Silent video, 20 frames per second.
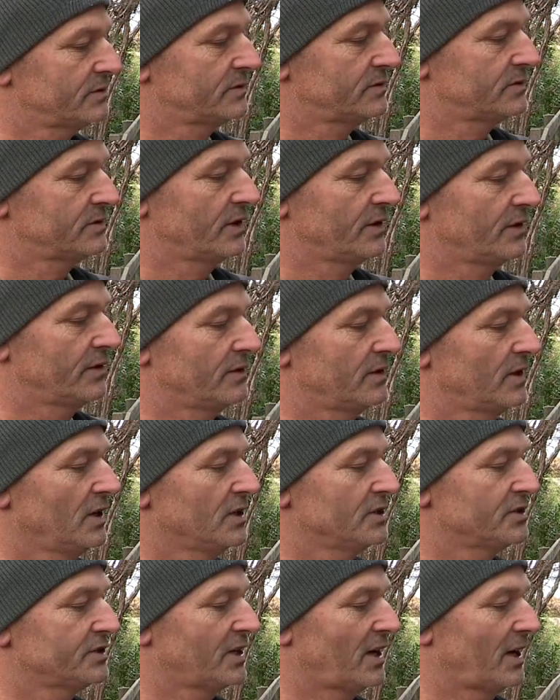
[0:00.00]
So the
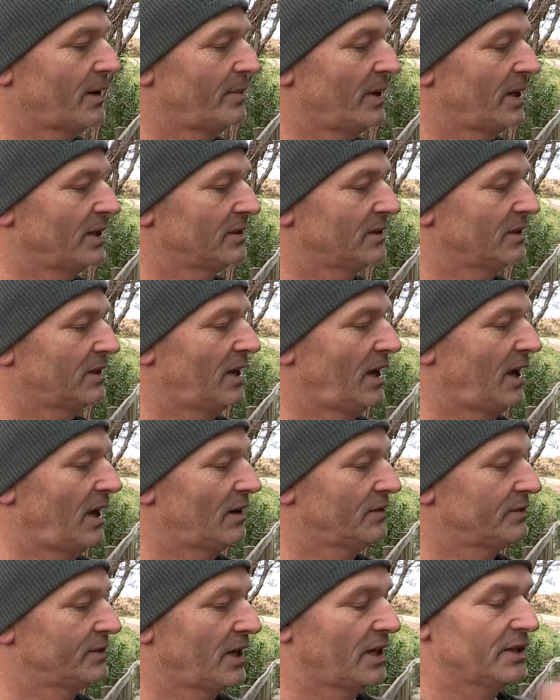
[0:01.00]
star button
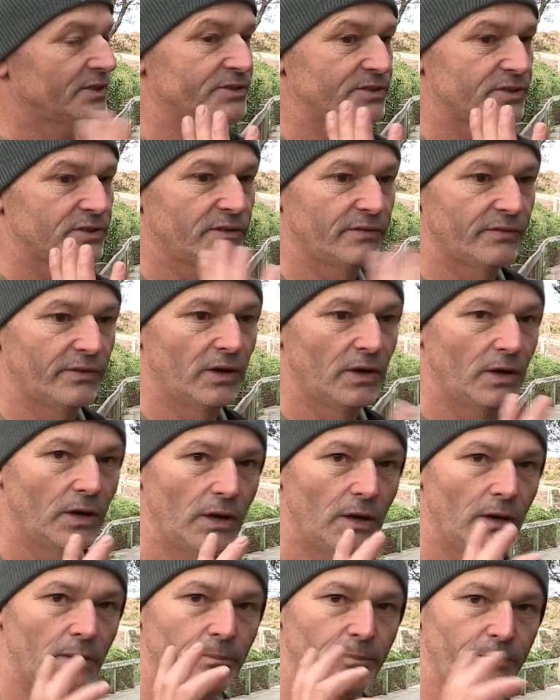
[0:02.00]
now does
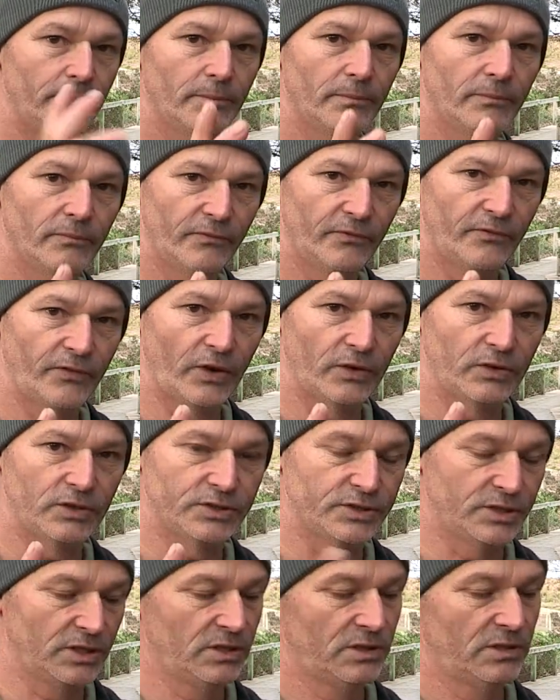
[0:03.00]

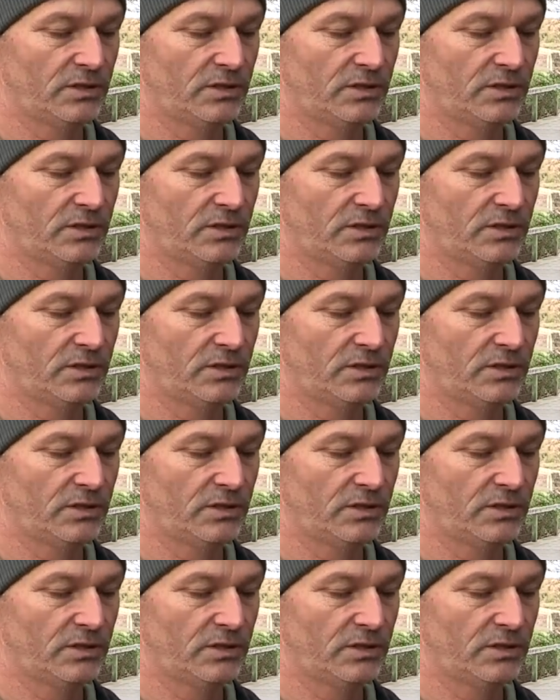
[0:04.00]
focusing.